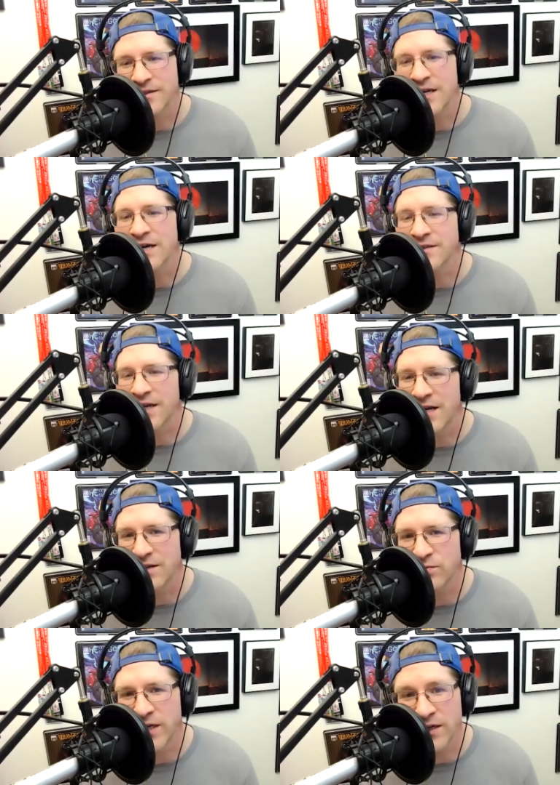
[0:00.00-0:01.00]
Yes. And
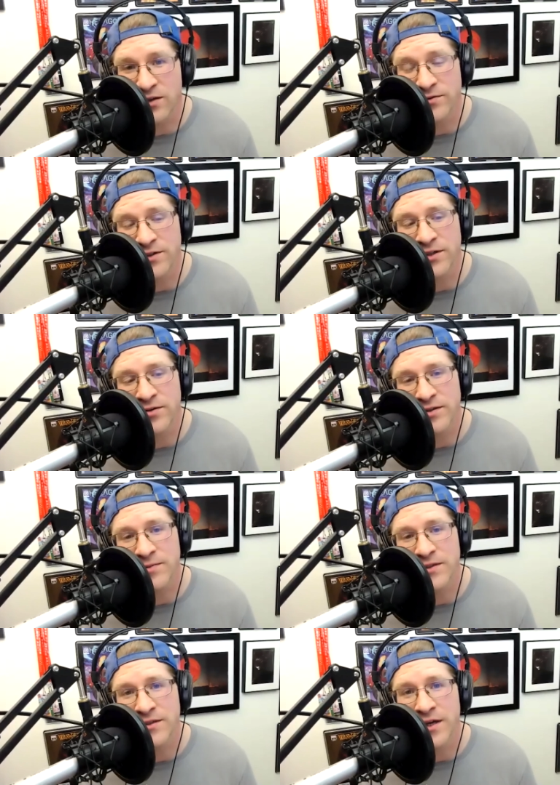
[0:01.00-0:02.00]
as we get closer to
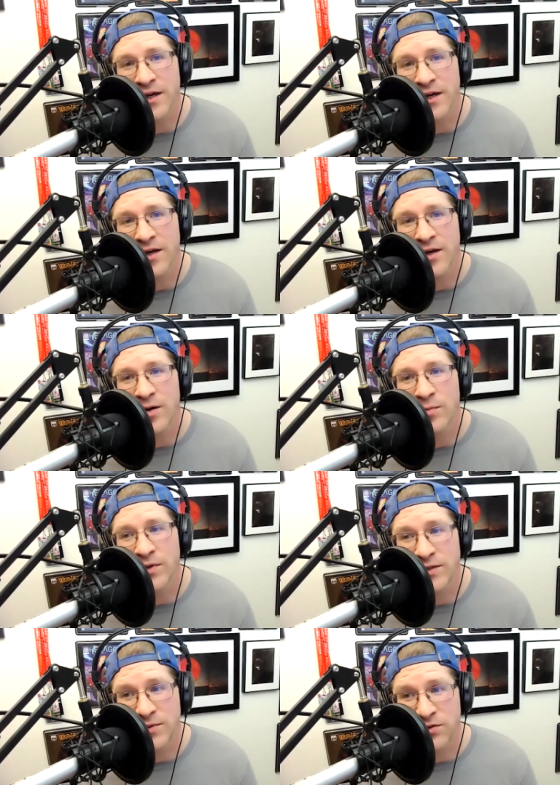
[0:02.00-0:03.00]
Christmas,
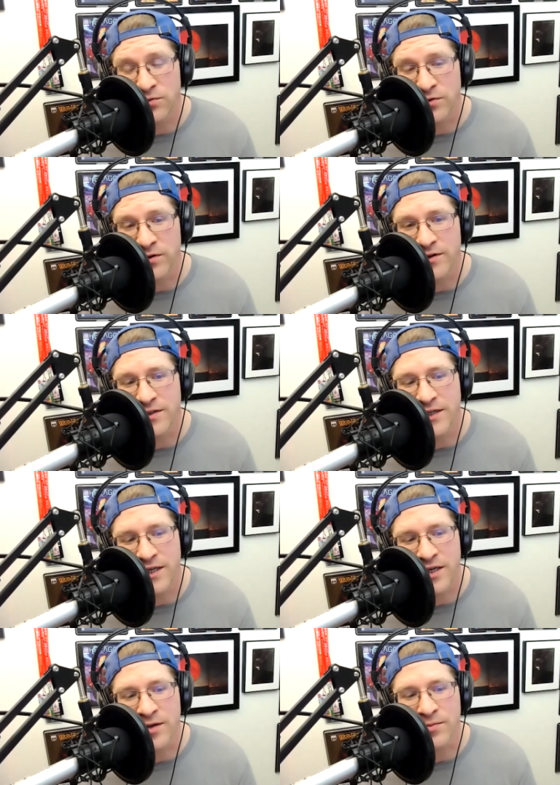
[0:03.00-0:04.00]
please be sure to
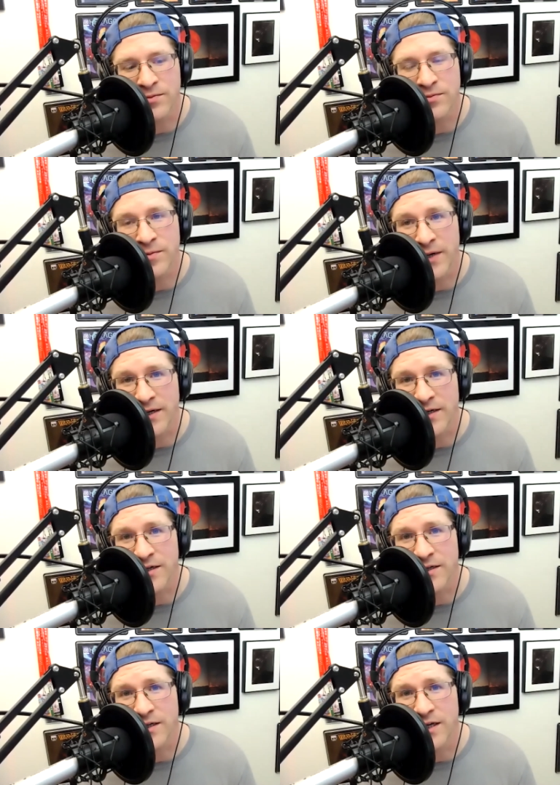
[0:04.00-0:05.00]
keep
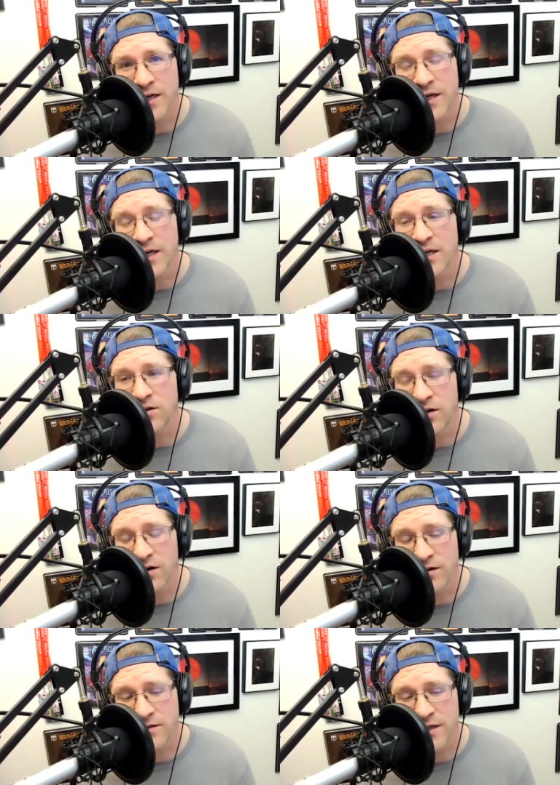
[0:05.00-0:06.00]
Rebecca in your
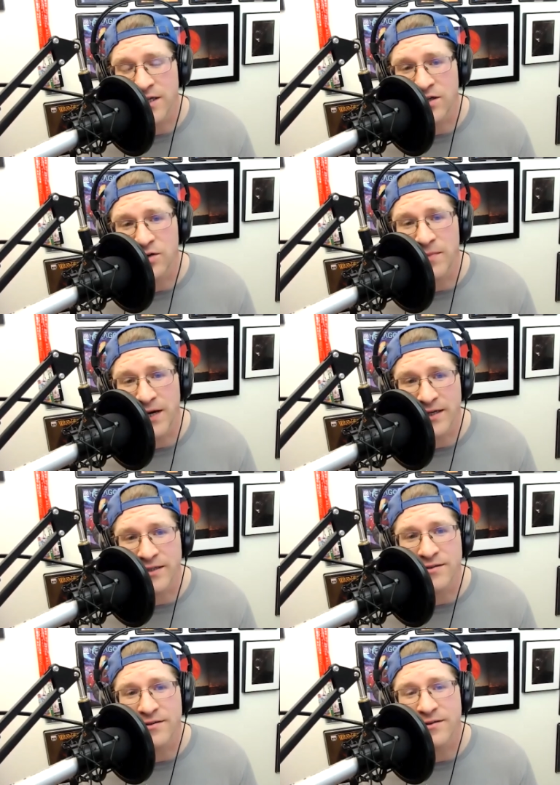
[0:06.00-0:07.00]
hearts and in your
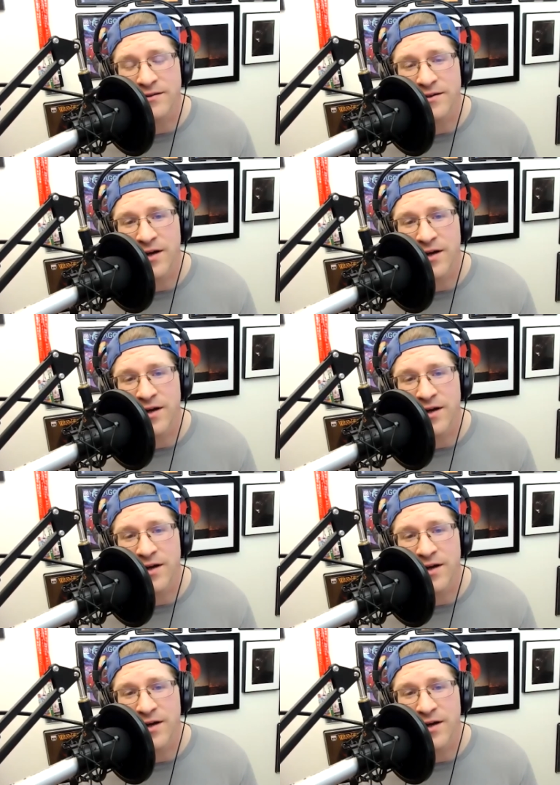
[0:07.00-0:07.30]
minds.